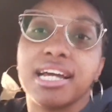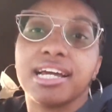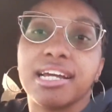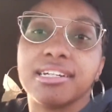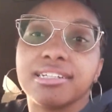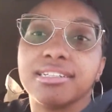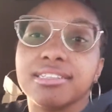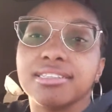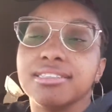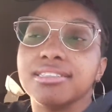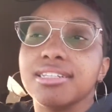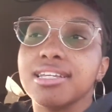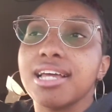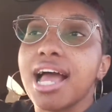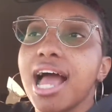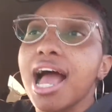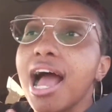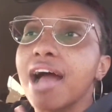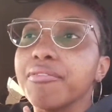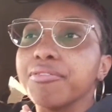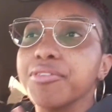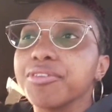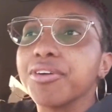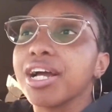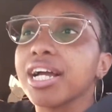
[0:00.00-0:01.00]
After I
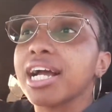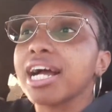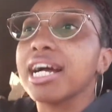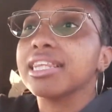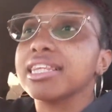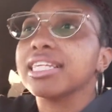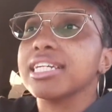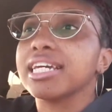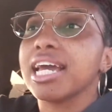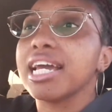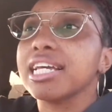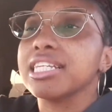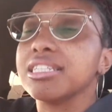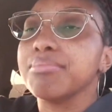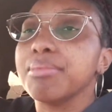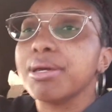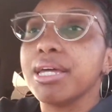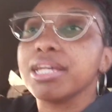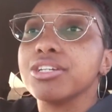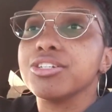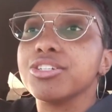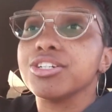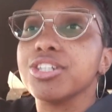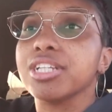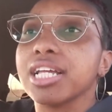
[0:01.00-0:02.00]
got the case manager, like I
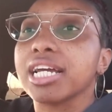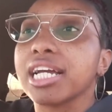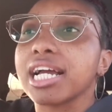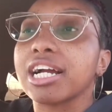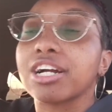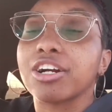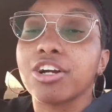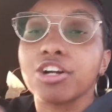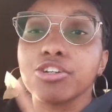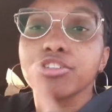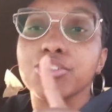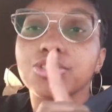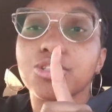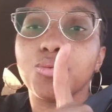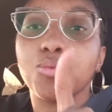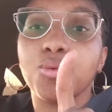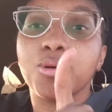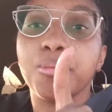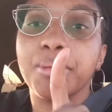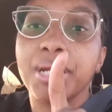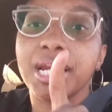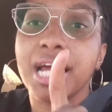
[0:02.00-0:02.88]
cursed the woman out.